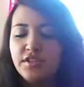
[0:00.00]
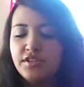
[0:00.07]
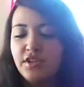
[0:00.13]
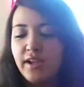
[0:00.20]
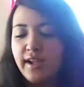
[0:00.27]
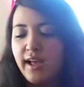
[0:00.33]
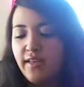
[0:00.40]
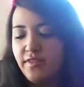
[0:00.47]
So
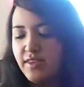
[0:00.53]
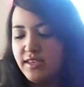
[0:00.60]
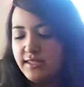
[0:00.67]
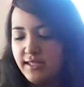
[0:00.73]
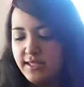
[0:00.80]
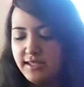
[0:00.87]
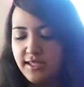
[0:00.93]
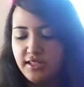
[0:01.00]
I got this,
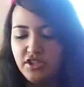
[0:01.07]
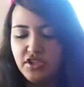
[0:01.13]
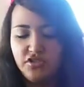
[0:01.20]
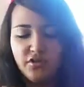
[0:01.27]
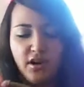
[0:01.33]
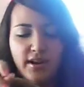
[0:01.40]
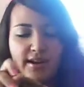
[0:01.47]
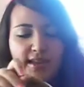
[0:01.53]
and it's like
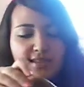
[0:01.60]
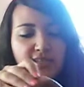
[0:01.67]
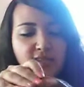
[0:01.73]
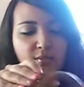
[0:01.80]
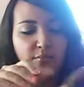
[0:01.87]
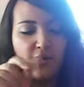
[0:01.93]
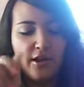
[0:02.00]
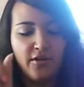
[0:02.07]
straw and has like
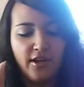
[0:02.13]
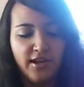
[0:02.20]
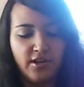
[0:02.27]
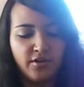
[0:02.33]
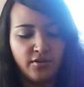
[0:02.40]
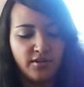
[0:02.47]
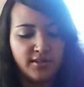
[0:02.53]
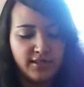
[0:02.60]
the brown
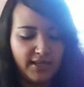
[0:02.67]
handles.